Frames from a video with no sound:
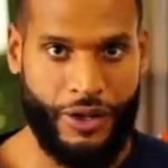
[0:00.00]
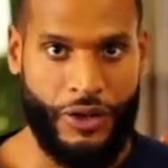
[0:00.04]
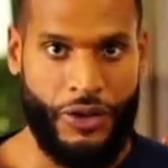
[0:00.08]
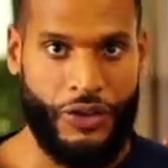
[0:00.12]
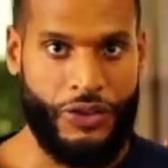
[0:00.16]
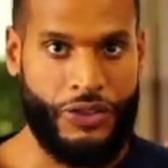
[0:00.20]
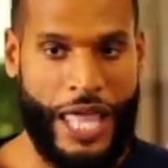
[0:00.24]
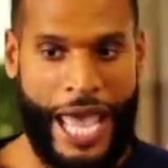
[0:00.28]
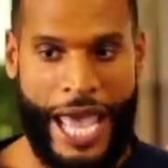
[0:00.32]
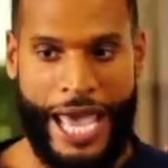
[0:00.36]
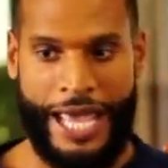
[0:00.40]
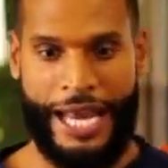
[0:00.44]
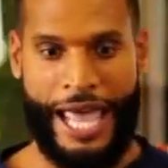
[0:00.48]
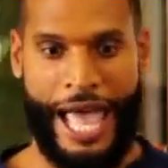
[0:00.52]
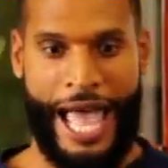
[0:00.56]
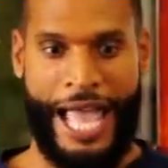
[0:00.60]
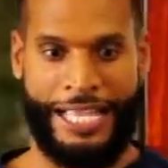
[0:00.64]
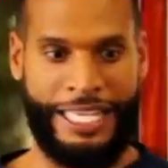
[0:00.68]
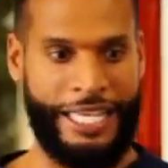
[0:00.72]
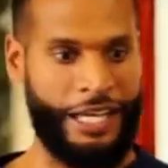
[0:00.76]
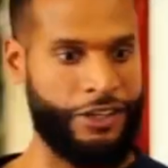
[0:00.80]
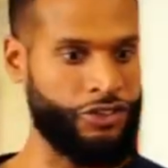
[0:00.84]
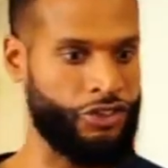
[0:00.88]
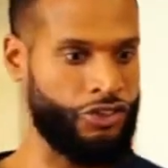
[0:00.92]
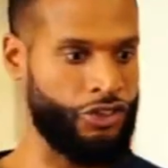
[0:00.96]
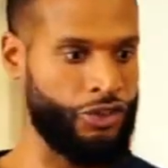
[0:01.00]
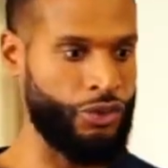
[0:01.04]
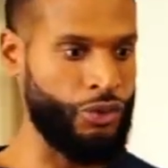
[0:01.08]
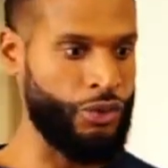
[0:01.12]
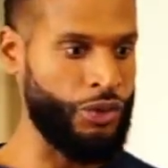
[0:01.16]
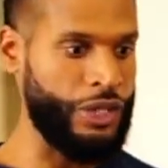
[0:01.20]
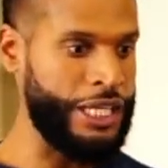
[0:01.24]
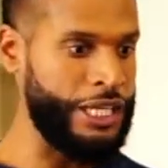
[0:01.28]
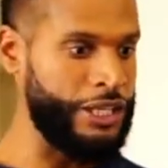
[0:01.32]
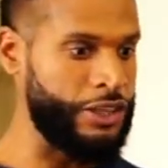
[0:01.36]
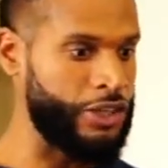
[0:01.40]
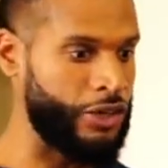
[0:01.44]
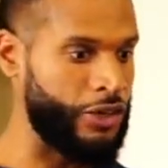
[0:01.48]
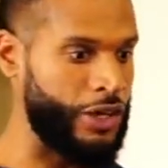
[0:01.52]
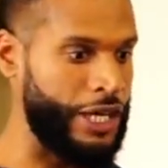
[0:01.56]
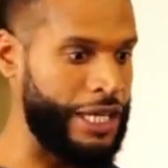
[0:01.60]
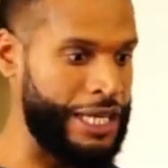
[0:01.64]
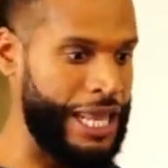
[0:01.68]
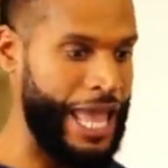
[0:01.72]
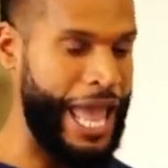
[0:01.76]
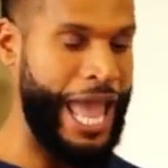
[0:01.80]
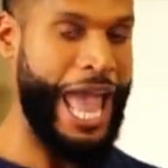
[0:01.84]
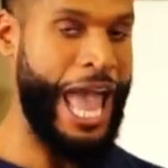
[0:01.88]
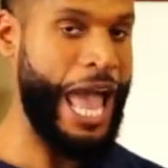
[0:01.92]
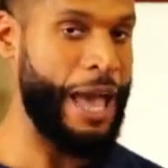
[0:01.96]
that I guess you either
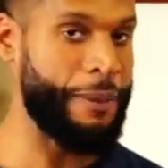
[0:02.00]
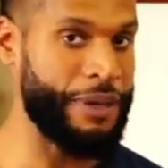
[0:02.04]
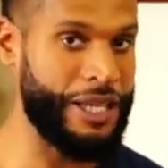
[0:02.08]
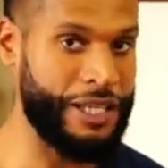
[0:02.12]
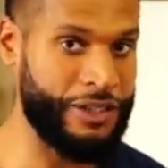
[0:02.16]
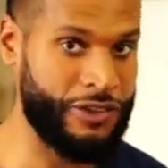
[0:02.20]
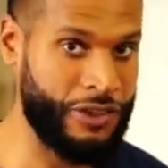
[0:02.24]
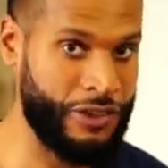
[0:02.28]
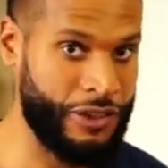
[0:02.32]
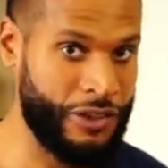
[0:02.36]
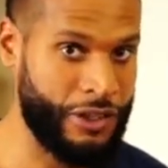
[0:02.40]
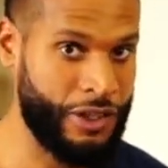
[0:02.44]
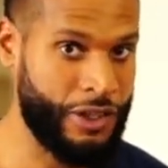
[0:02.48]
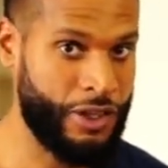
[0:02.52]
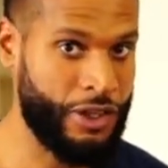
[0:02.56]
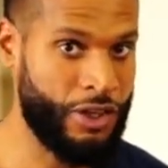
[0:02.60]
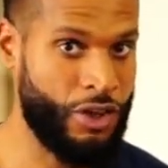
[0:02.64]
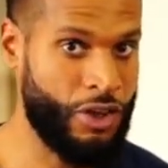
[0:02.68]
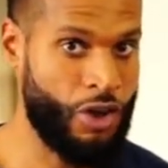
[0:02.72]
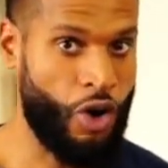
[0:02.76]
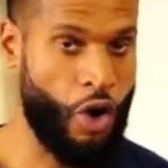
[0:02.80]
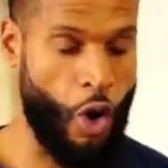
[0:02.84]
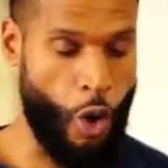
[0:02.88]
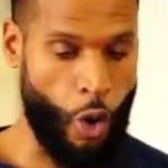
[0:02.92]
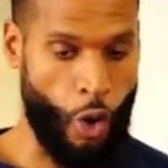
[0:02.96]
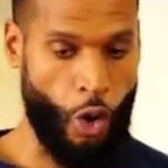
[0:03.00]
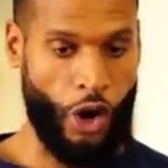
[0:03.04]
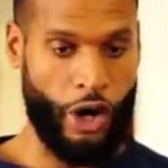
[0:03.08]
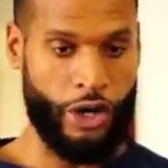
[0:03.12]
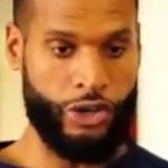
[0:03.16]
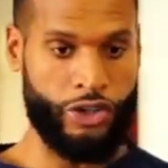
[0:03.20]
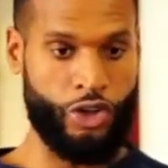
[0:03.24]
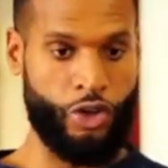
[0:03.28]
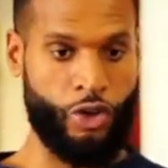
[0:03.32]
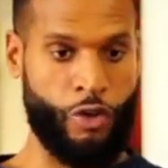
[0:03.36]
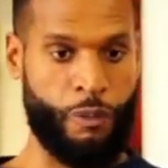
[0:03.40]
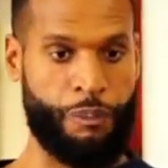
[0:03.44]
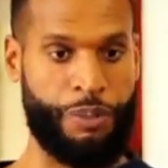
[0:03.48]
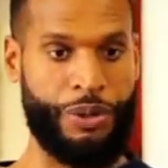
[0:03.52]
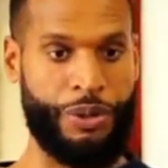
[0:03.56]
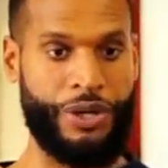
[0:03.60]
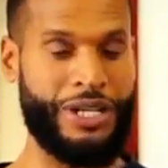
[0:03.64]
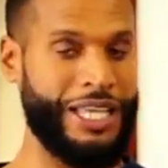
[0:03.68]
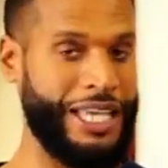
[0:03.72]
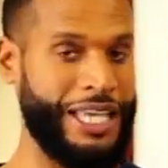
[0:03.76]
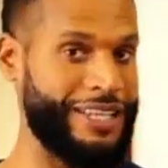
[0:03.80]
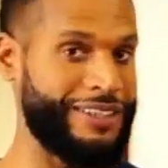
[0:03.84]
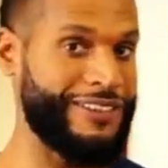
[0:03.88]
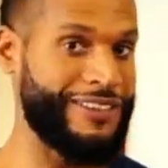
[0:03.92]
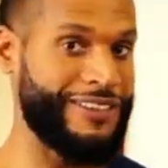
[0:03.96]
inhabit or you
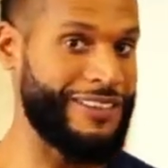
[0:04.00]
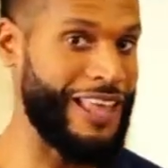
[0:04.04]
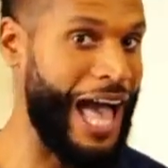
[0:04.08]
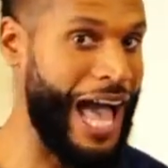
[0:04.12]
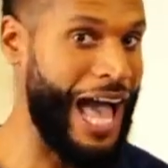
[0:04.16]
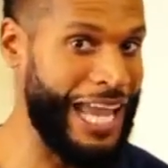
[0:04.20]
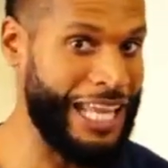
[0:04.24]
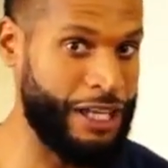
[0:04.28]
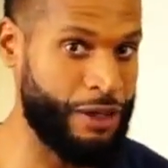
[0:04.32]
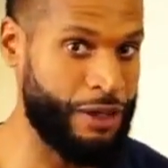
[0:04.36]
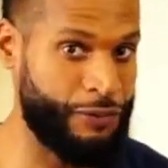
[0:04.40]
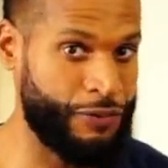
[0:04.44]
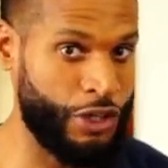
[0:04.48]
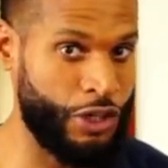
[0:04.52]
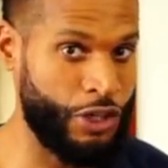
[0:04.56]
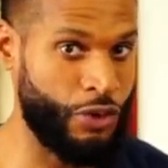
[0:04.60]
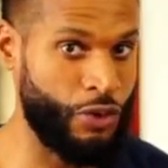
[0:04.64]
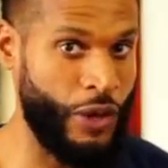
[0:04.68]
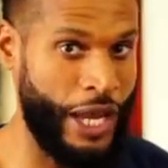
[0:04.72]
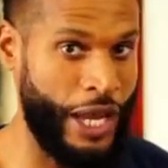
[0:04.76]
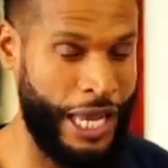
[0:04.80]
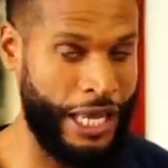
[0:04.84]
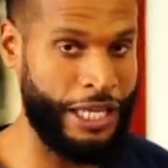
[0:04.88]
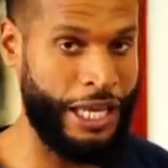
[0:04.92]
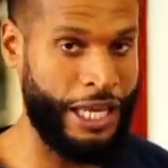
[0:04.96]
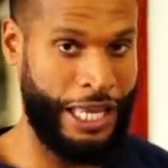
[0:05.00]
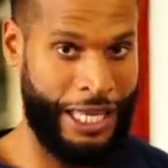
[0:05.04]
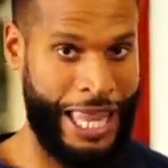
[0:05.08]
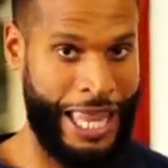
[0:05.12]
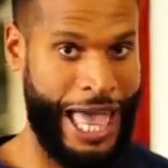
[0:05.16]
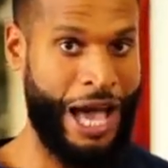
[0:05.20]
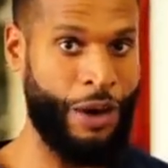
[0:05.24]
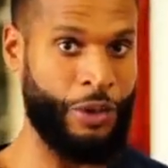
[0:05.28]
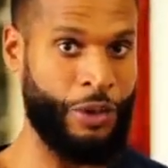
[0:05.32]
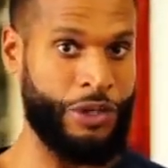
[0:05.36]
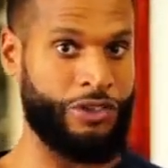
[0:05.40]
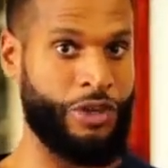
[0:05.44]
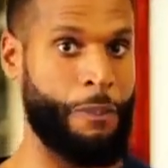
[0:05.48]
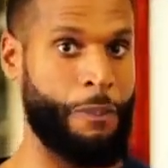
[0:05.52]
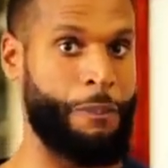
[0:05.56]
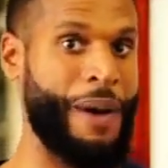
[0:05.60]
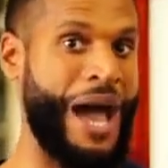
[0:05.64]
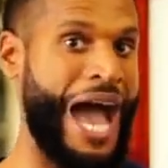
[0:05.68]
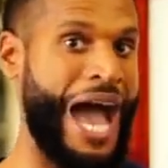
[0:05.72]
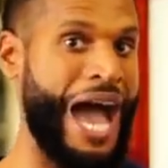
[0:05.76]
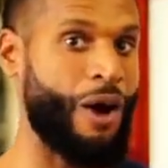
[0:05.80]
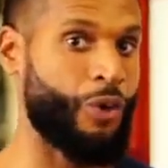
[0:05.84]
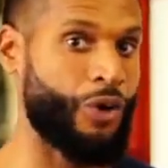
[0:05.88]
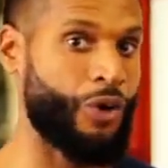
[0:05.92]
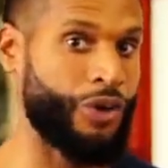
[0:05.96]
put inside of you and allow it to
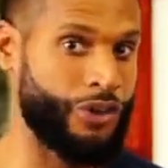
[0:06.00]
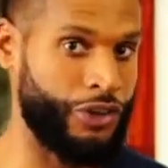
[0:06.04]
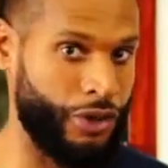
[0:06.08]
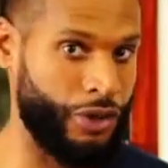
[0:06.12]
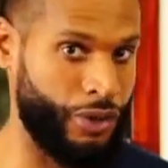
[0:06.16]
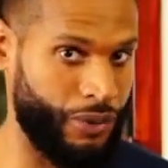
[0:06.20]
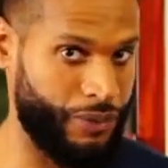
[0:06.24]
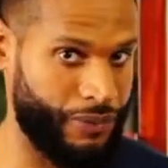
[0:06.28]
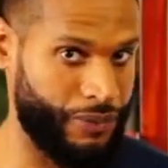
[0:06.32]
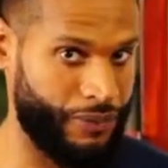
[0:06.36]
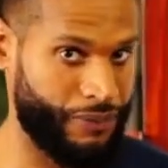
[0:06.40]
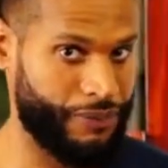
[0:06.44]
power you.